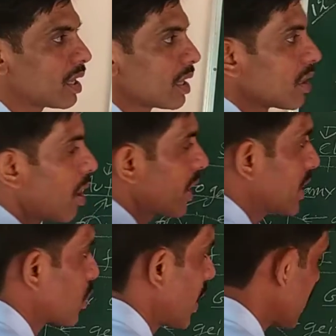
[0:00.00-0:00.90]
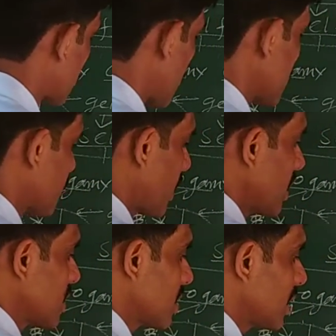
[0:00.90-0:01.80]
now next what is cross
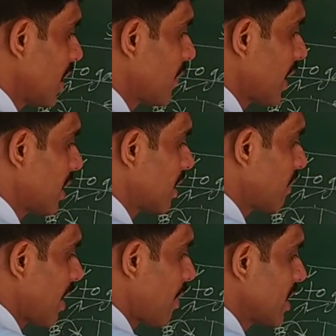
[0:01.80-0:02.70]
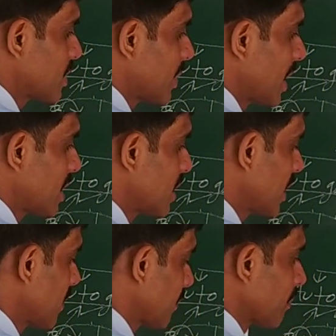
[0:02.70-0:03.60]
pollination if another flower is present here
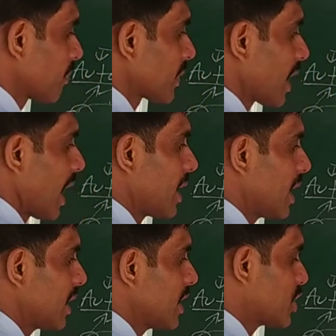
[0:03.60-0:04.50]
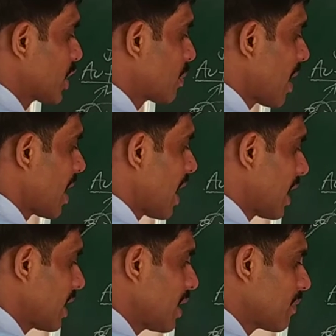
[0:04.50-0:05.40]
and here is the stigma and
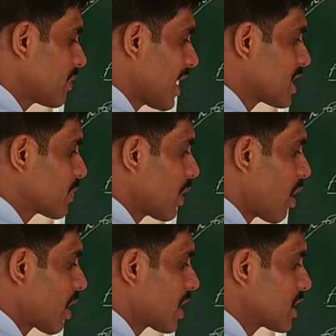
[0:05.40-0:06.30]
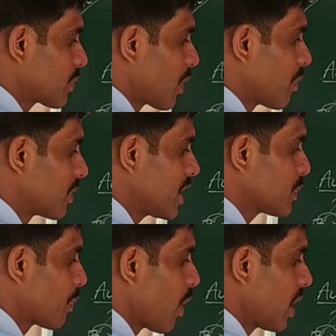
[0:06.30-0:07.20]
if transfer occurs from this
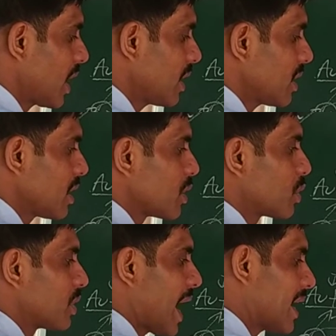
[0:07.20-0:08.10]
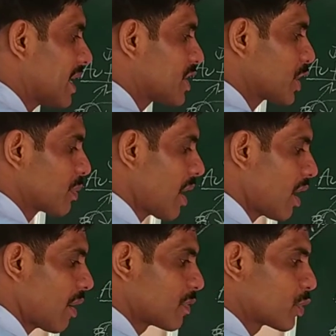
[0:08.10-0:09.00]
pollen to that stigma
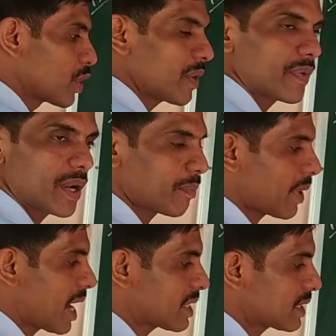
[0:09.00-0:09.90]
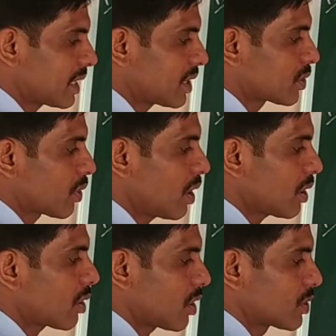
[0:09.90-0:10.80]
of two different plants it is called
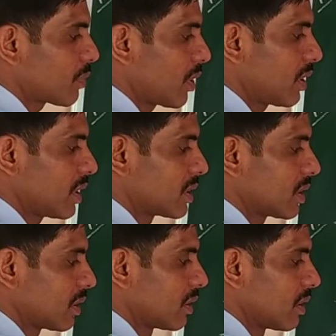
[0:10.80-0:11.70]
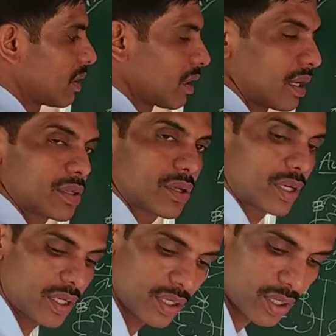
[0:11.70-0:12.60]
cross pollination understood
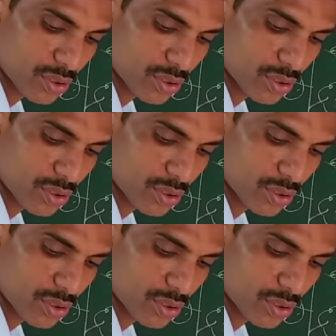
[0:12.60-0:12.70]
it is also